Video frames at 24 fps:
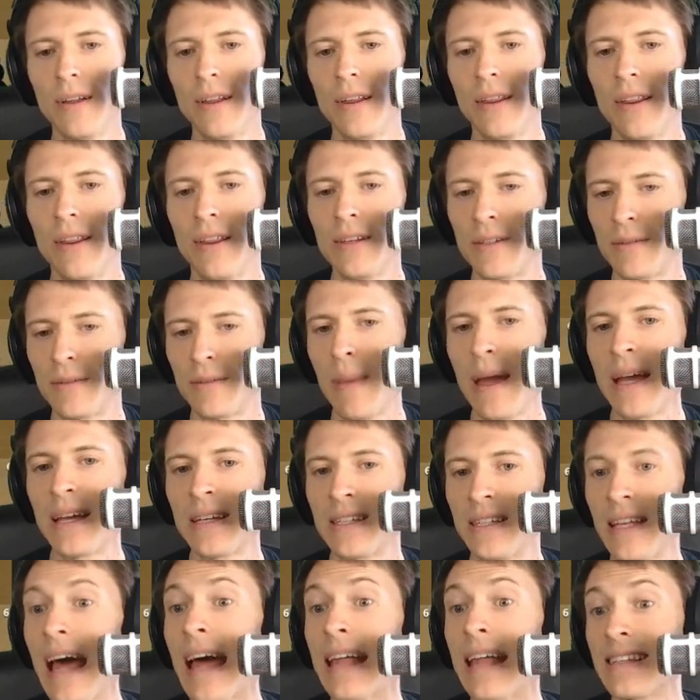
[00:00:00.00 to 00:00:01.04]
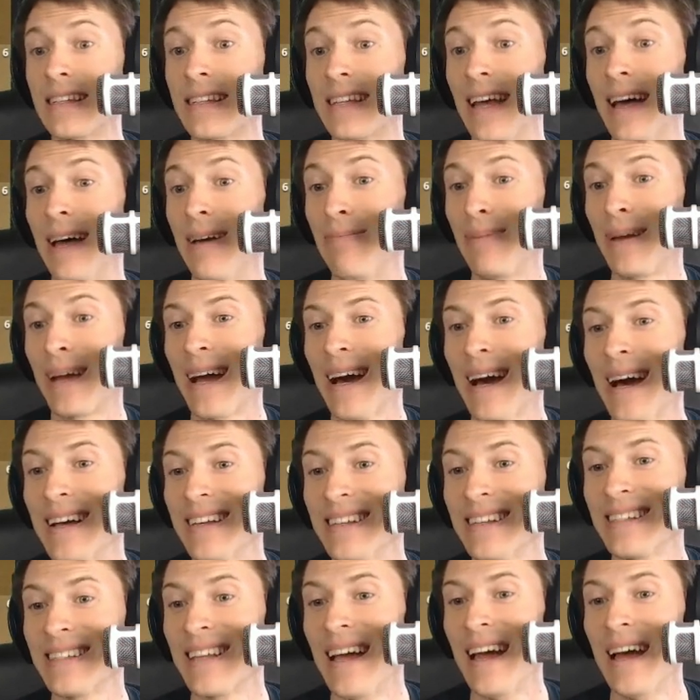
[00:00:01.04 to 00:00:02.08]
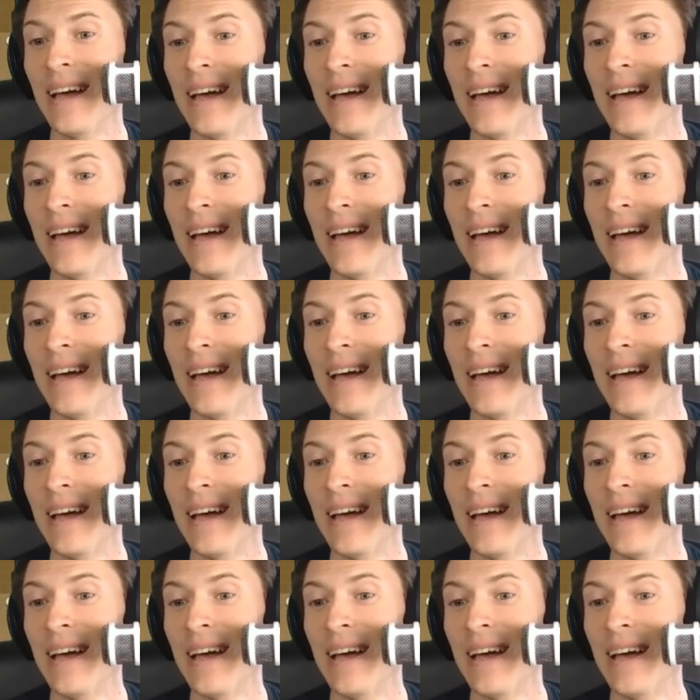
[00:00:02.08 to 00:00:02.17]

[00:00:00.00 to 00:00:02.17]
this makes sense because